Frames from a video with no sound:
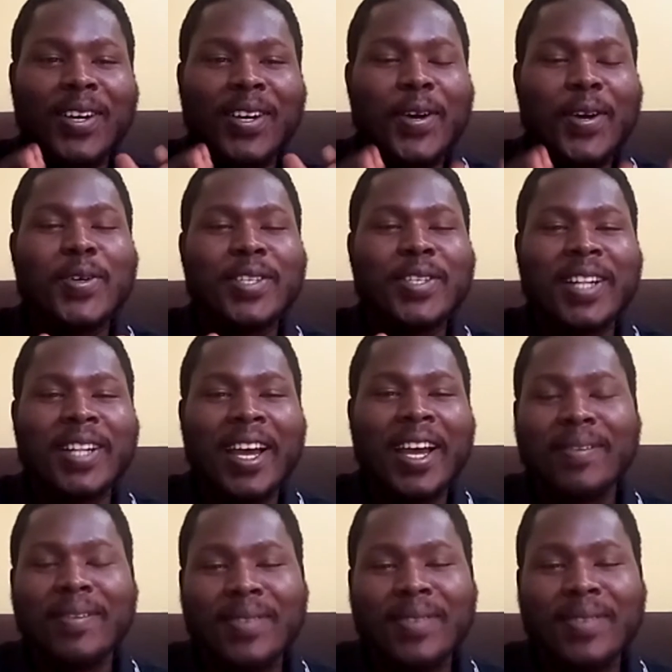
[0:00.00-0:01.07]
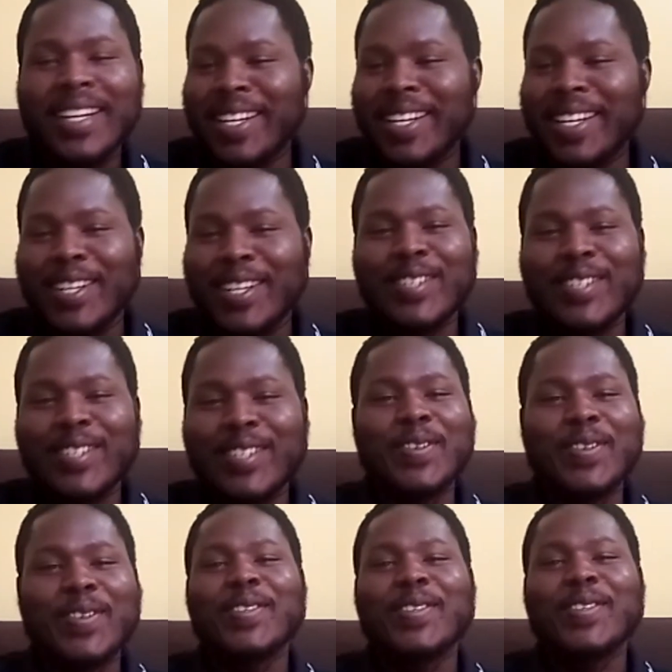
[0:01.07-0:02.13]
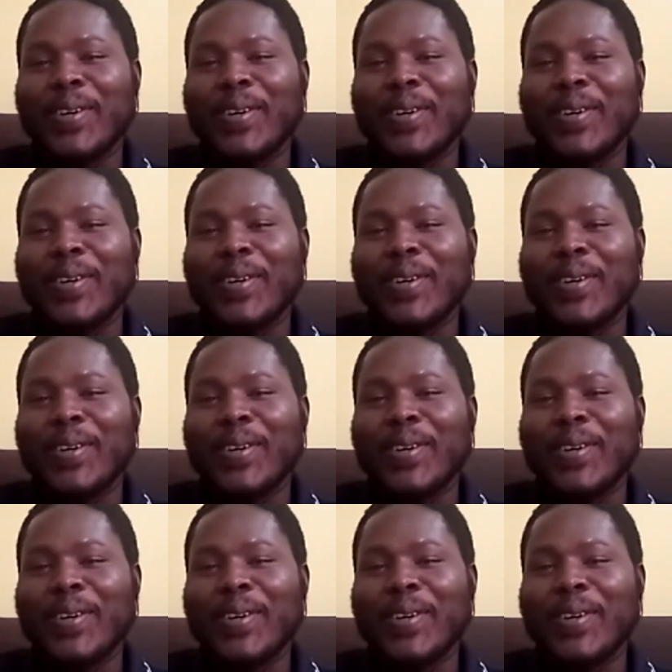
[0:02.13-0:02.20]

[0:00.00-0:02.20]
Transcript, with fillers: goes live next week. So